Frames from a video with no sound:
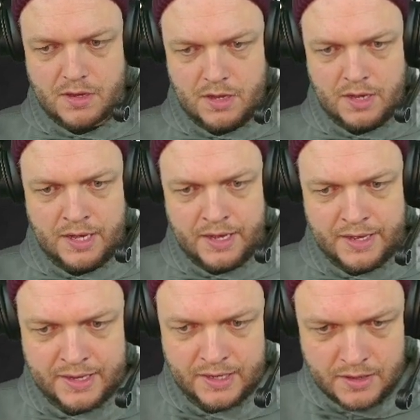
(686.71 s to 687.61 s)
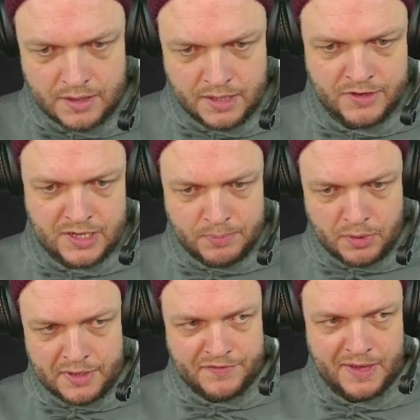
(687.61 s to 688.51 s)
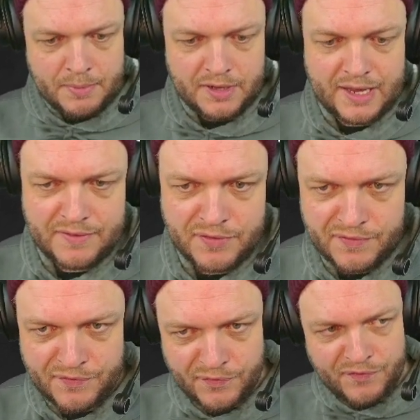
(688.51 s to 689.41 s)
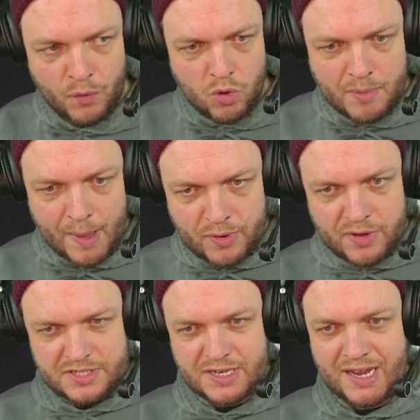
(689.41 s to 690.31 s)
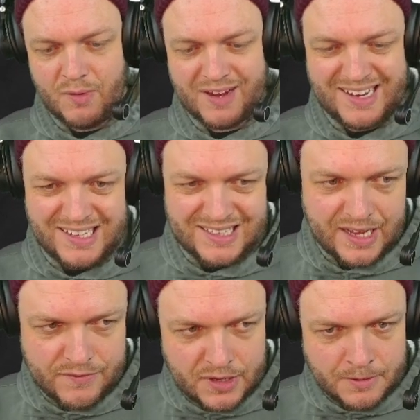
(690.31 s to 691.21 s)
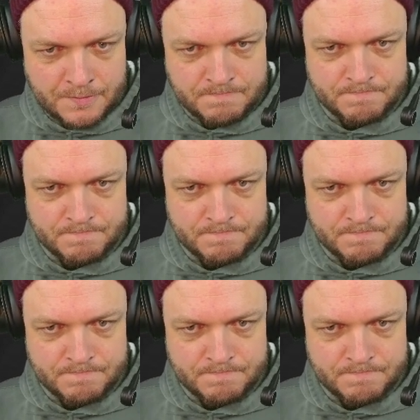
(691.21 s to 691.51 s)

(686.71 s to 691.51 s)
I can even deploy a Fable, get in for 4. My opponent's now at 11.